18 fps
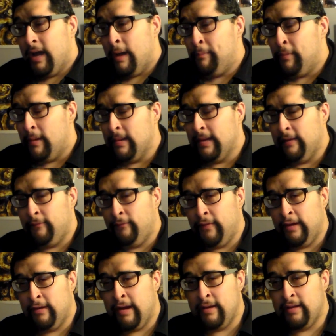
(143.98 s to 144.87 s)
I'll probably
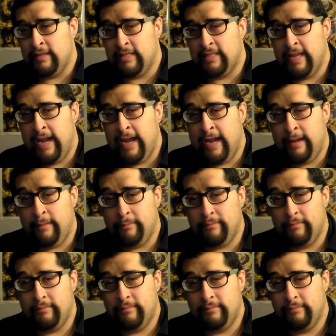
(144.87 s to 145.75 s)
figure out his
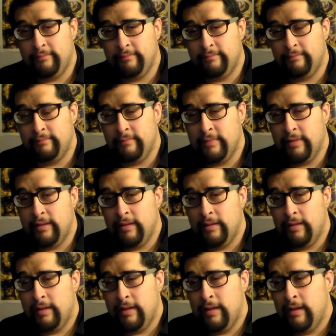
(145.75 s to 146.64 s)
name
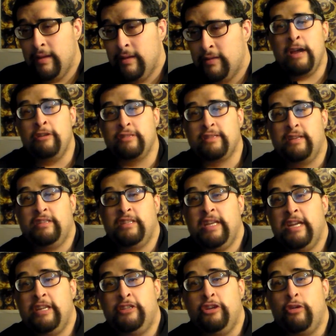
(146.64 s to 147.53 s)
I was going to
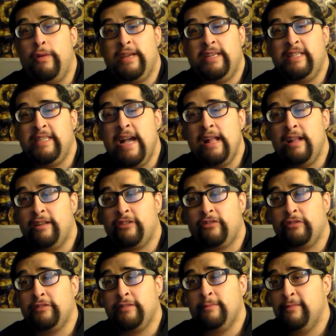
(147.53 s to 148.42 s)
say Joey
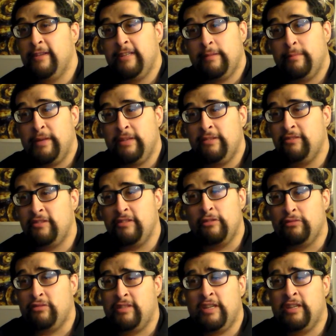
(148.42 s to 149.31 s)
Salads for some reason, but there's
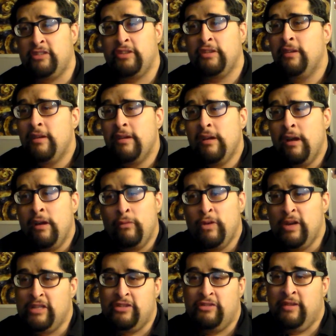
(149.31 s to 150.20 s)
no such
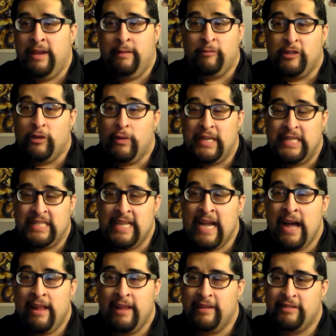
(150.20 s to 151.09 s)
wrestler named Joey
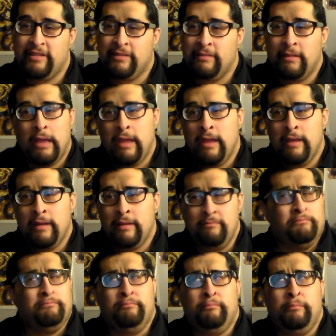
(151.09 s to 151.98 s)
Salads.
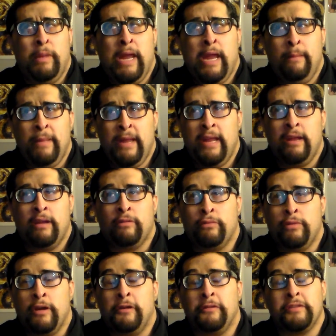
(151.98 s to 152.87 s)
Maybe.
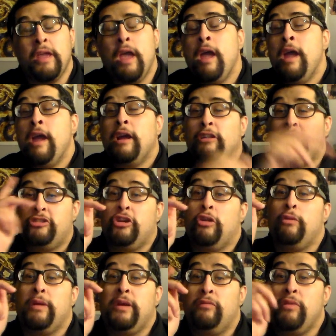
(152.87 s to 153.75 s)
Who knows?
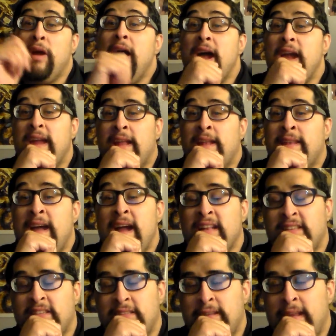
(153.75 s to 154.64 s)
Joey Ryan,
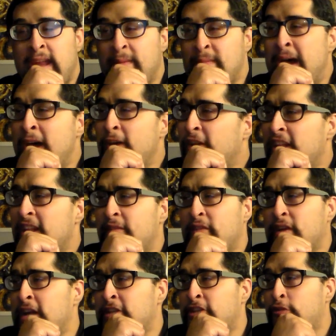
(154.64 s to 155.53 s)
that's his name. How can I
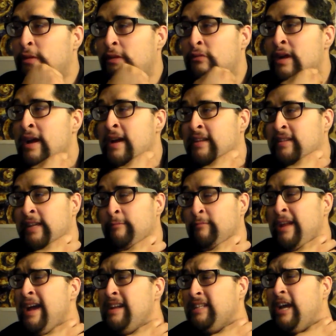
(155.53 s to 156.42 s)
forget Joey Ryan's
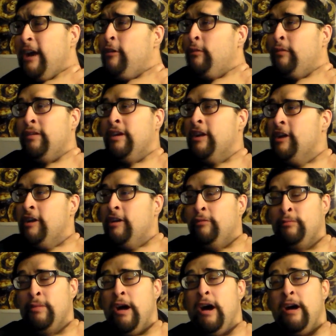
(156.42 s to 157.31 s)
name? That's how
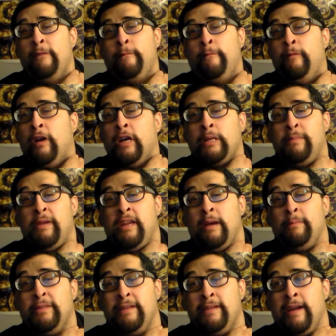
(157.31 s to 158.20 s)
Raw fucked
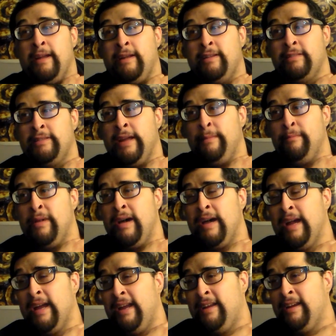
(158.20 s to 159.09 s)
me up tonight because, like,
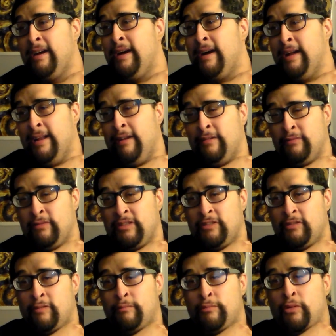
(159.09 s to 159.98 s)
my God, I was
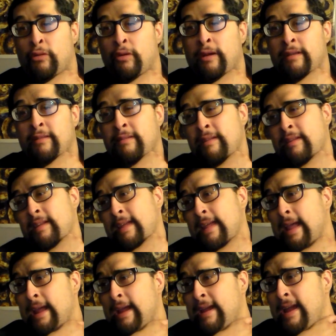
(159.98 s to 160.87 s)
so bored.
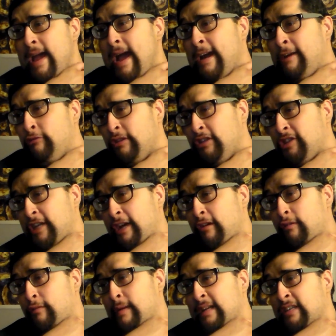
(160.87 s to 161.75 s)
Yeah, Chris
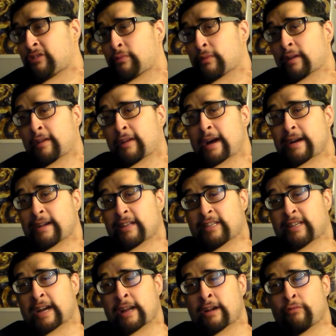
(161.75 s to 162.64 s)
Jericho, I swear to God,
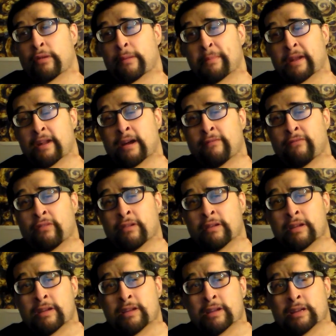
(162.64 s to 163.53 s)
is kind of ripping off
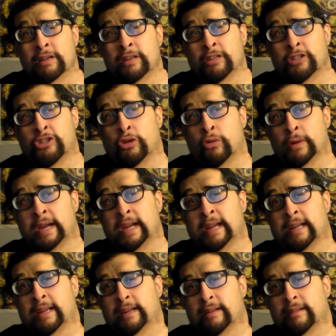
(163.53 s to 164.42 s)

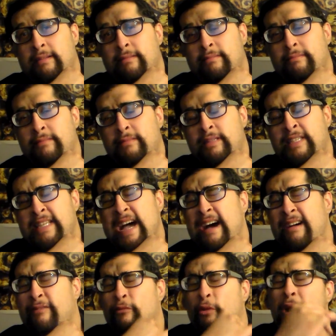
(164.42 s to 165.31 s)
Joey
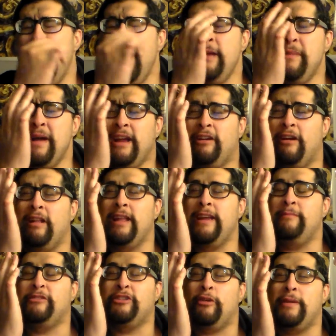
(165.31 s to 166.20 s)
Sal. Why am I
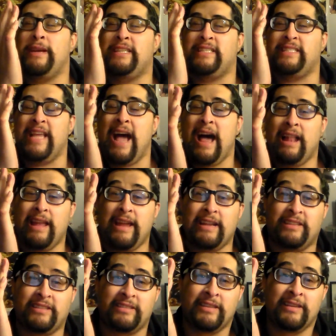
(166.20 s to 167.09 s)
calling him Joey
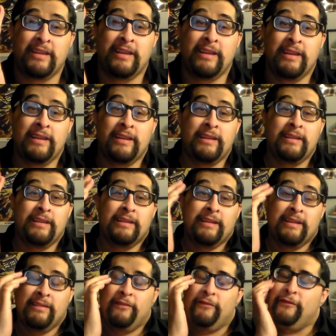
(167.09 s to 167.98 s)
Salads?
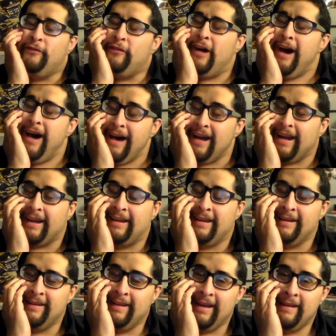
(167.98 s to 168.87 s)

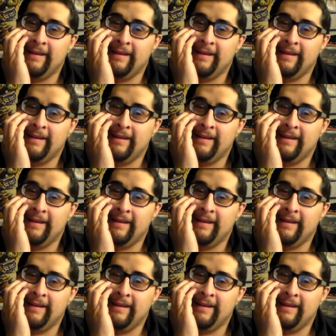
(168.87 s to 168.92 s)
Fuck!